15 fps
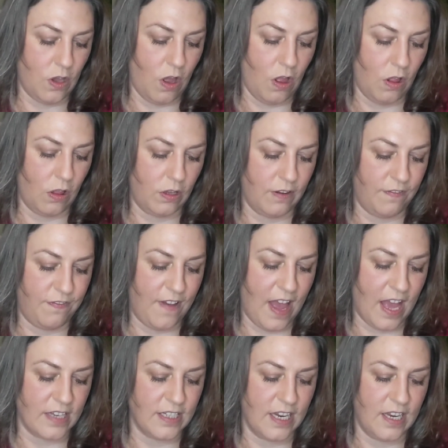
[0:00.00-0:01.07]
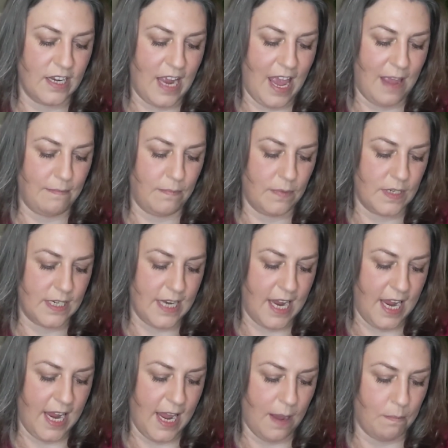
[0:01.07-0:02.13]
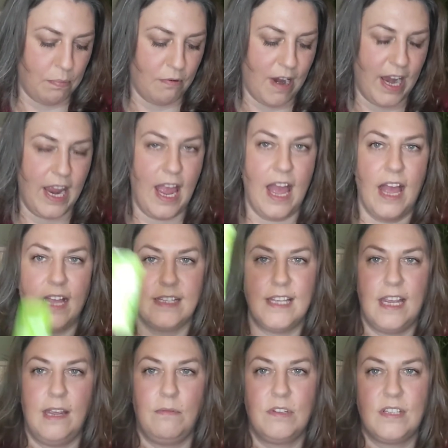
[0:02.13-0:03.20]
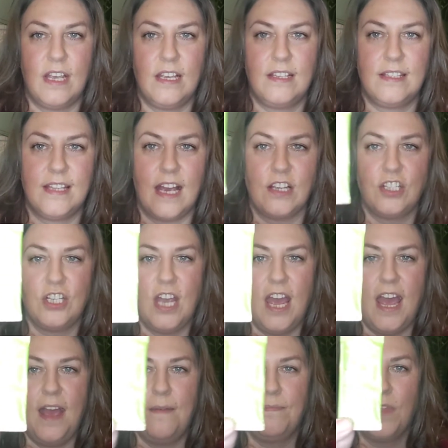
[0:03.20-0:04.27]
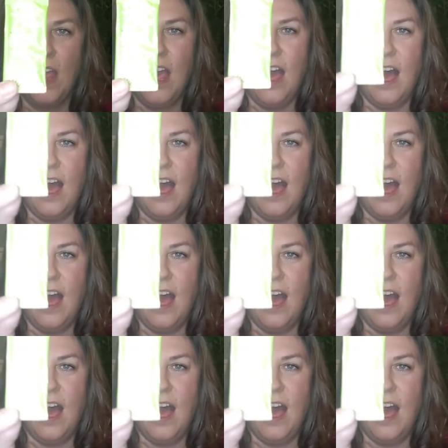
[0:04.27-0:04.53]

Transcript: Goldfaden MD Bright Eyes. It was a sachet